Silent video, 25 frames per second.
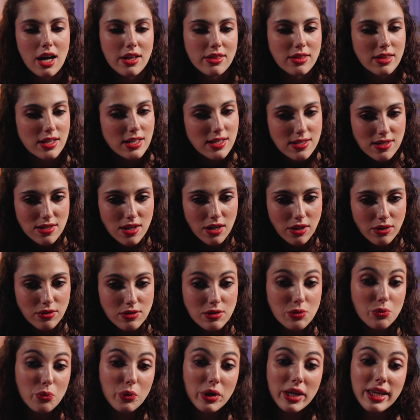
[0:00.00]
On this
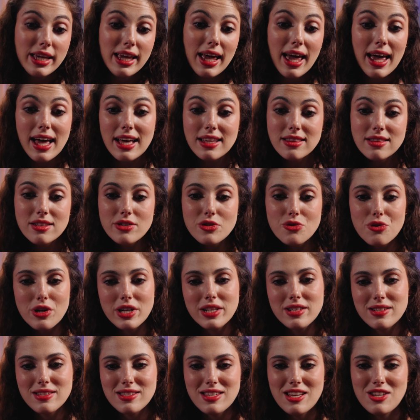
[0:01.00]
note, we end the
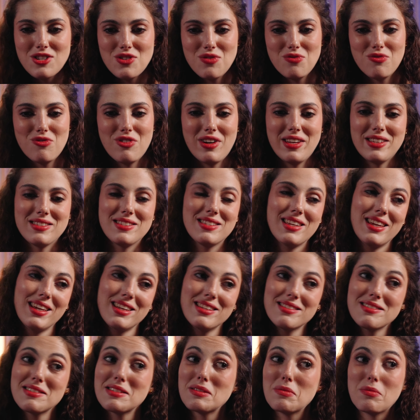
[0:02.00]
trading session, friends,
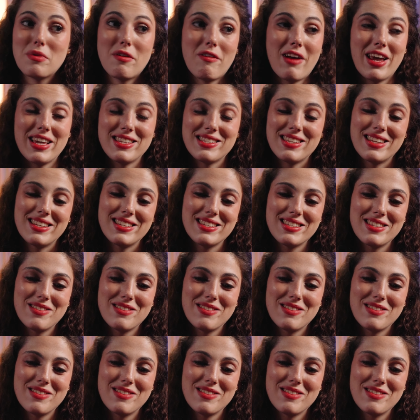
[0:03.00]
and summarize it.